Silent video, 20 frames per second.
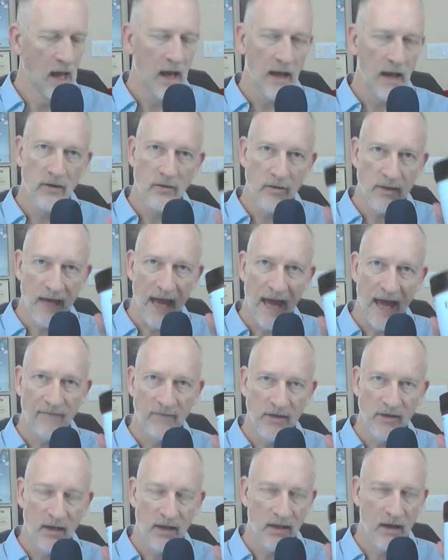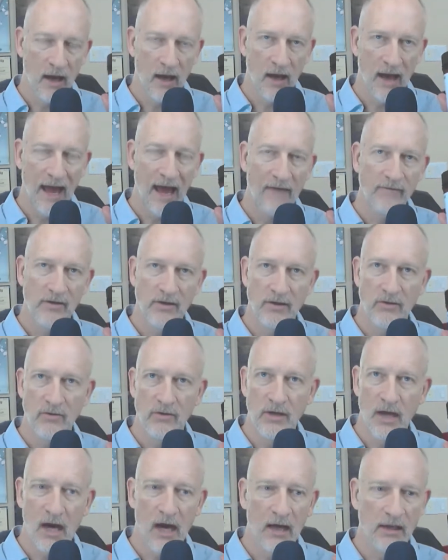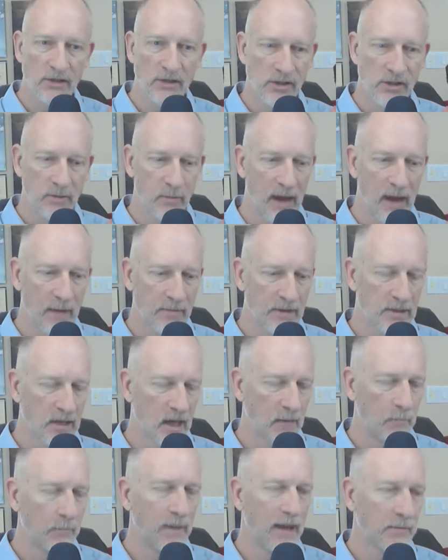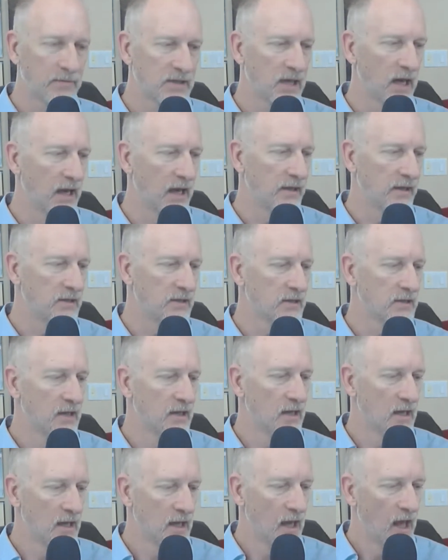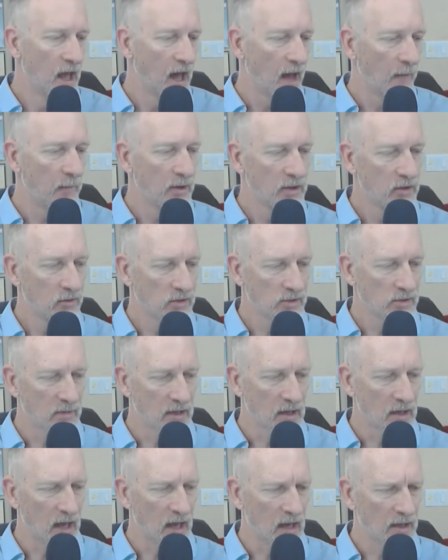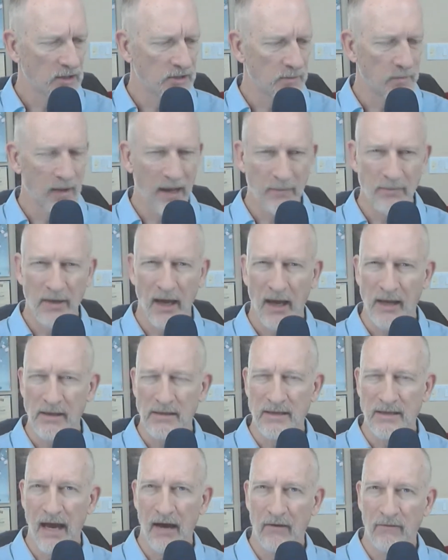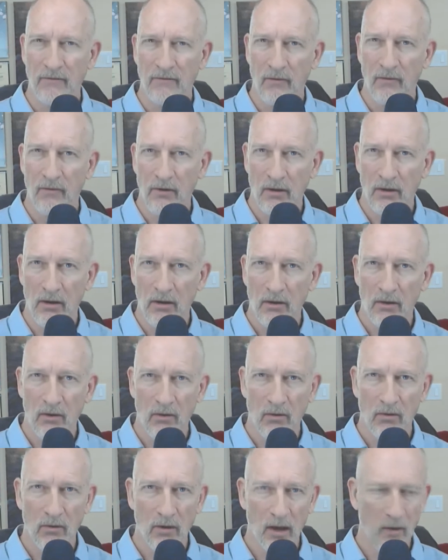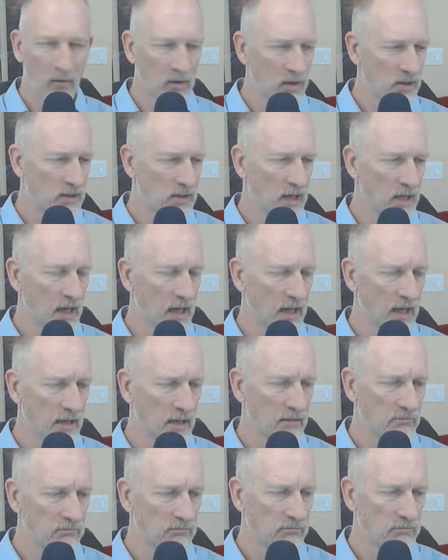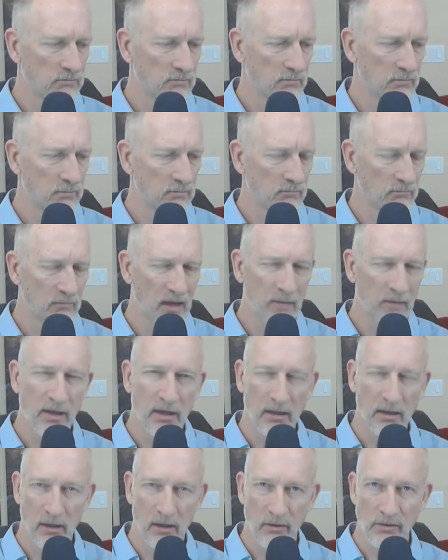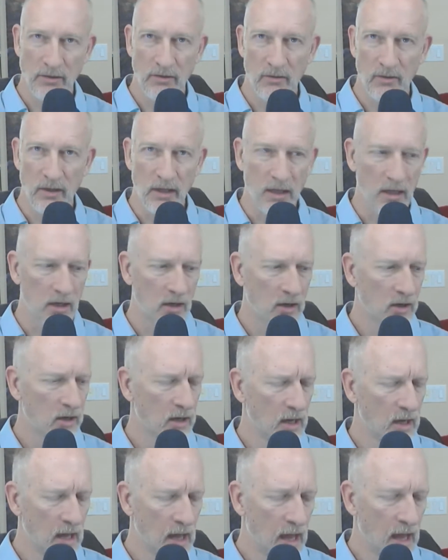I use Havasu collagen peptides. I've been using collagen peptides now for, I want to say maybe close to a year.